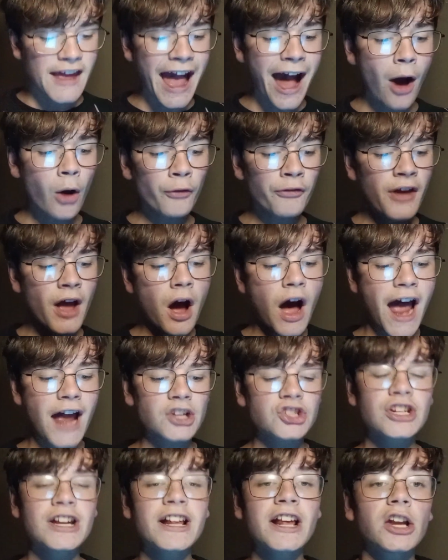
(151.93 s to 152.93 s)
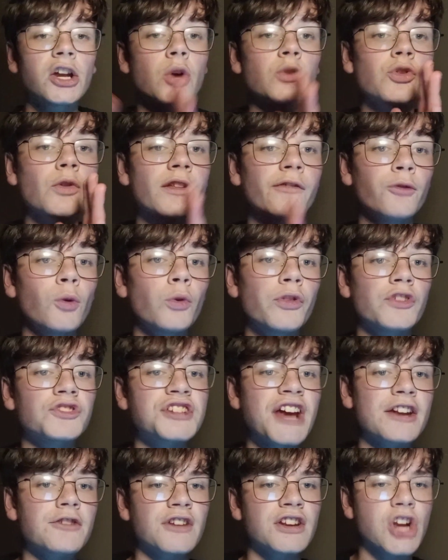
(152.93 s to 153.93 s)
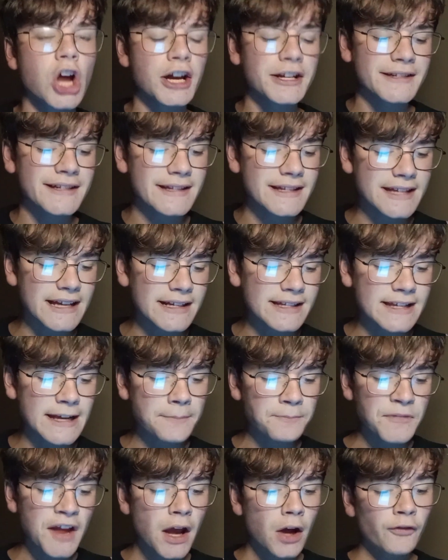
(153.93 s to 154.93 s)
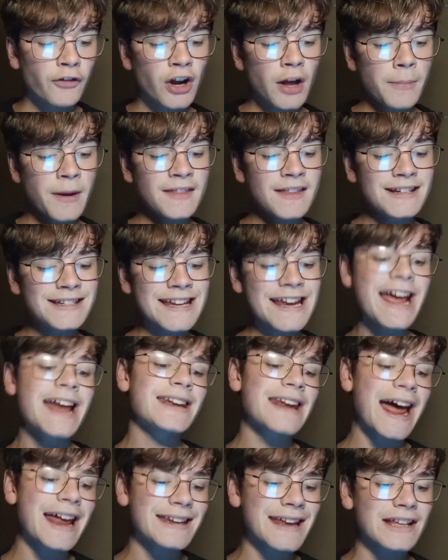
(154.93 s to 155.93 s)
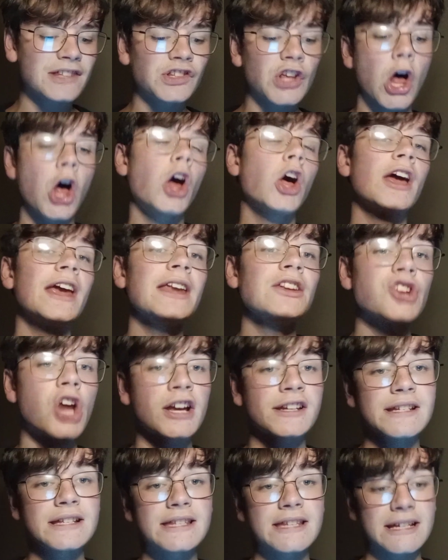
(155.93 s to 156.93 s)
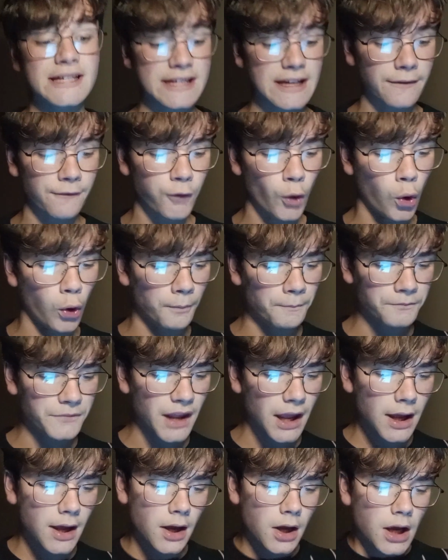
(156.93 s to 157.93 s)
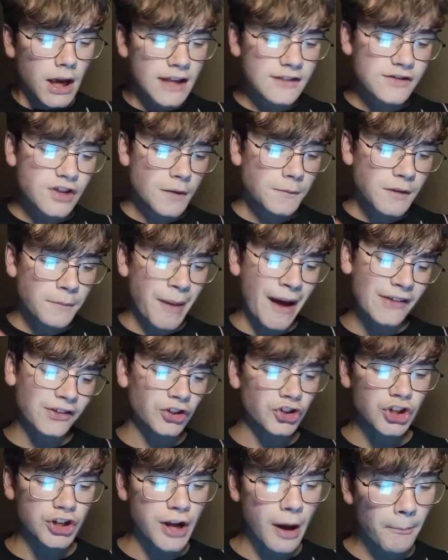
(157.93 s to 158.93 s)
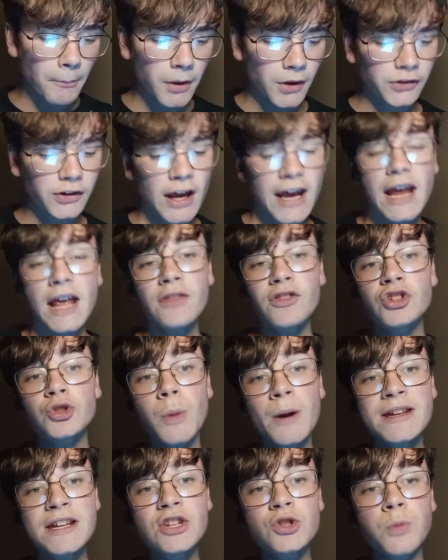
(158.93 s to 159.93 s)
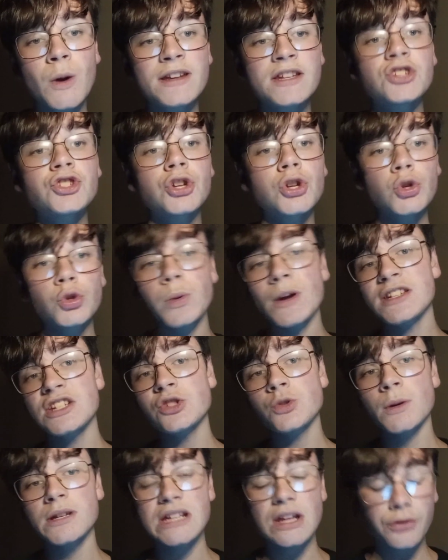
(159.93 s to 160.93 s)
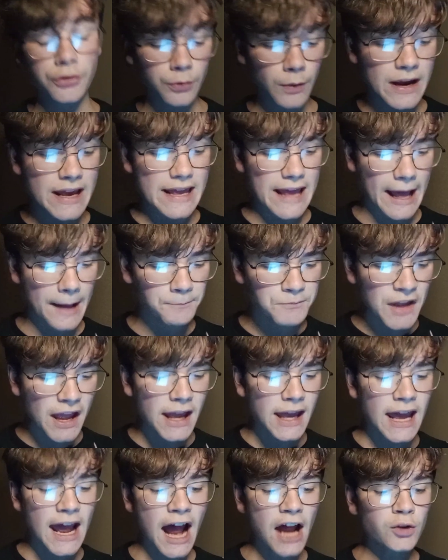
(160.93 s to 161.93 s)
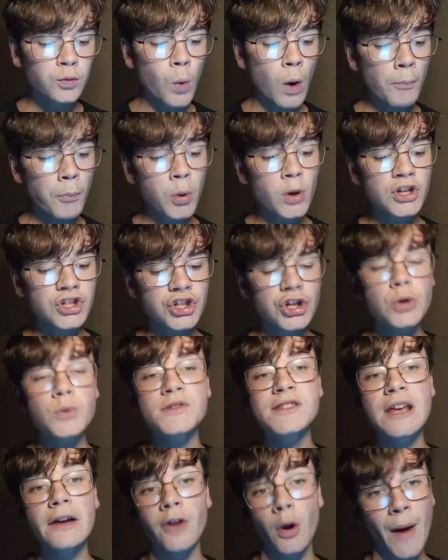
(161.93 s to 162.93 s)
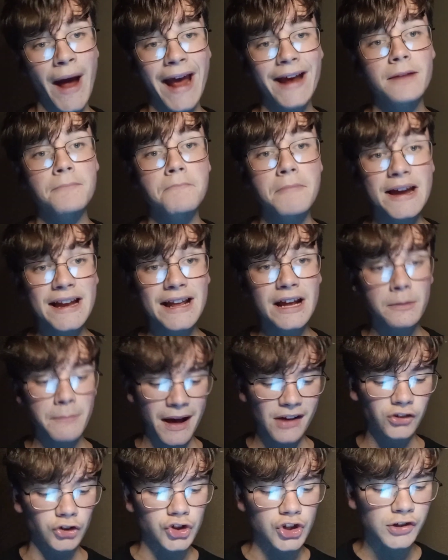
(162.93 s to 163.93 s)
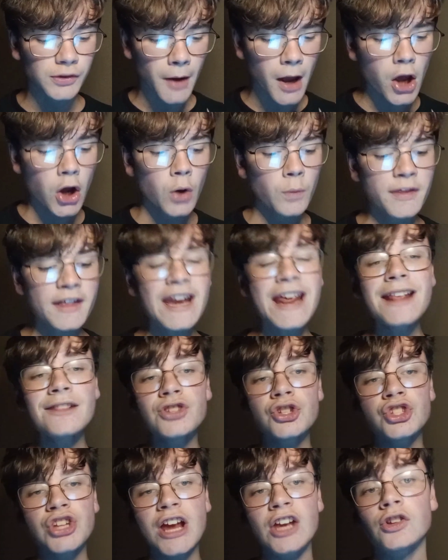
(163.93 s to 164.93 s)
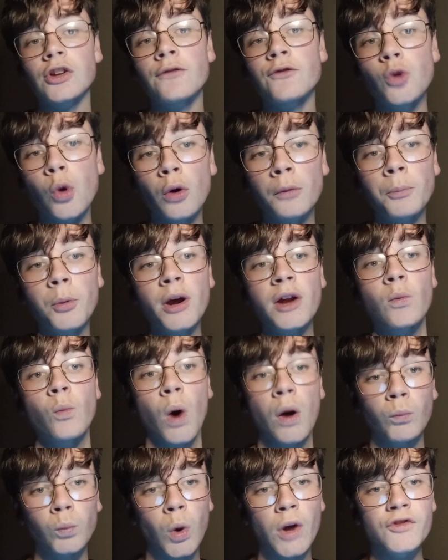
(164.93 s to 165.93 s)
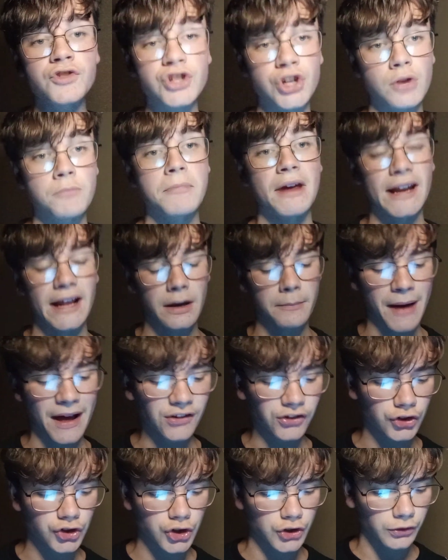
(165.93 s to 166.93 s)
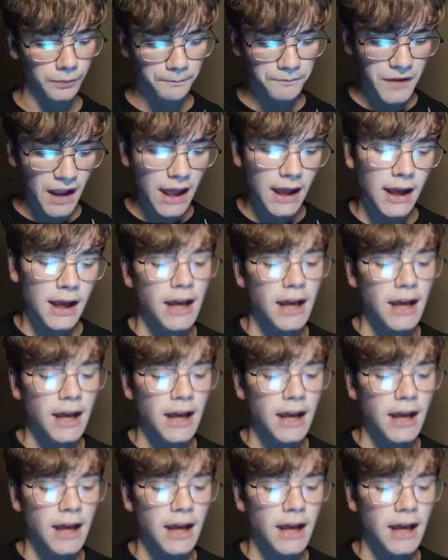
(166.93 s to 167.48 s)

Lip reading: The LVR actually closed on the 4th of January 1960, followed by the DN and SR in 1964. In terms of passenger numbers, in the 2022-2023 year, it had 1.208 million passengers with an interchange of 0.112 million passengers.